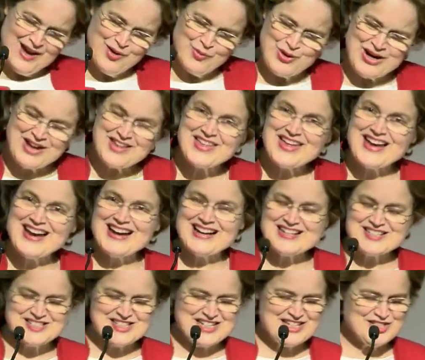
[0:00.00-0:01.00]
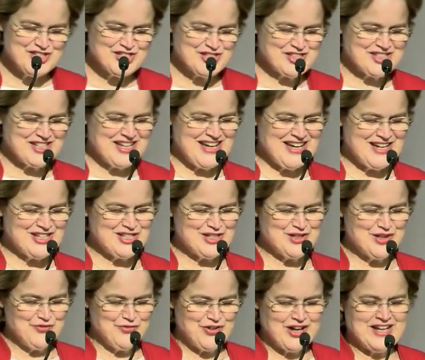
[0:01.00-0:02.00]
Where they are centre stage
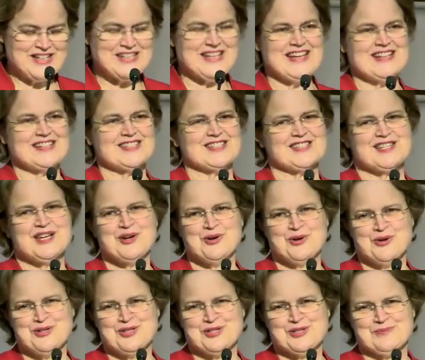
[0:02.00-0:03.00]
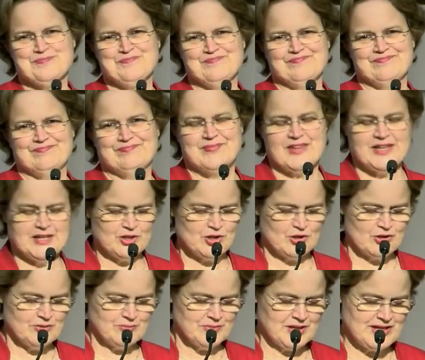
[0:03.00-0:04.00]
in the fight against terrorism in
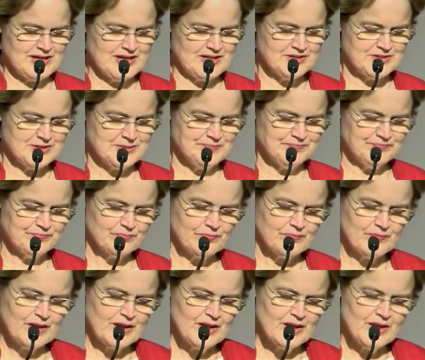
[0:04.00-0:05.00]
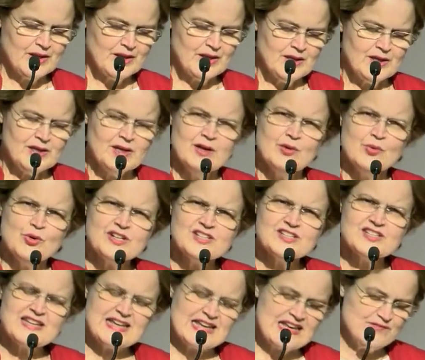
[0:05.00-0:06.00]
Homeland. What
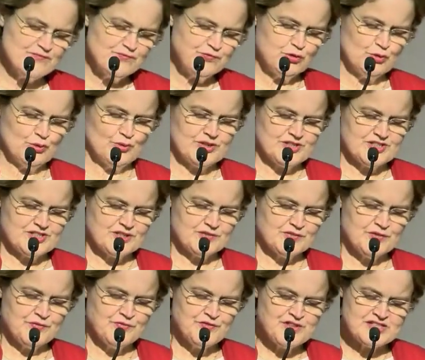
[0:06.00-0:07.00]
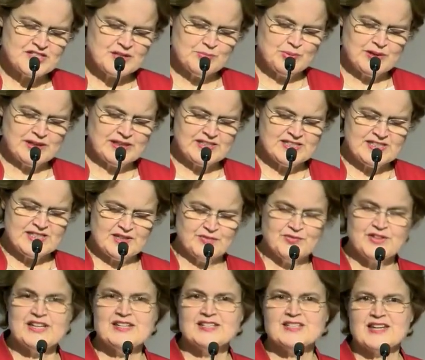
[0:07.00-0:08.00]
is the influence of the visibility
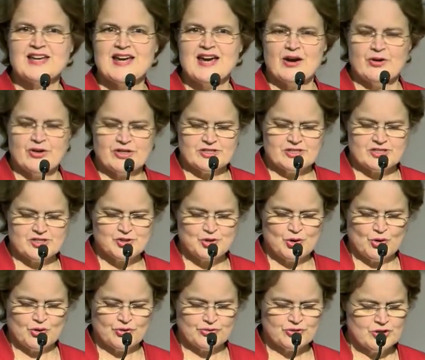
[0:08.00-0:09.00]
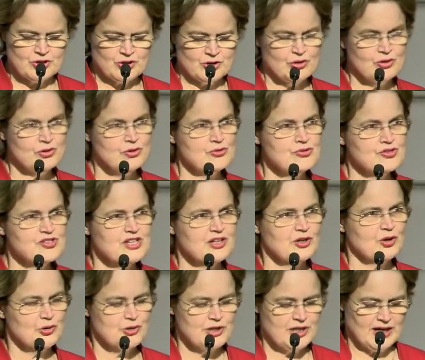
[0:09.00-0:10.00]
of these characters on girls
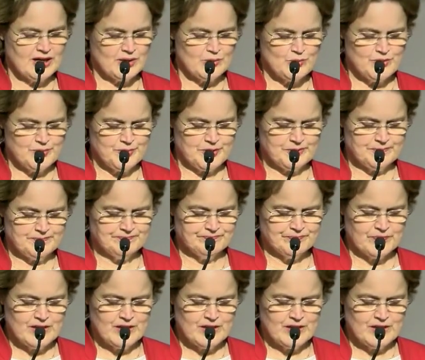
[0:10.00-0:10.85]
and on young women,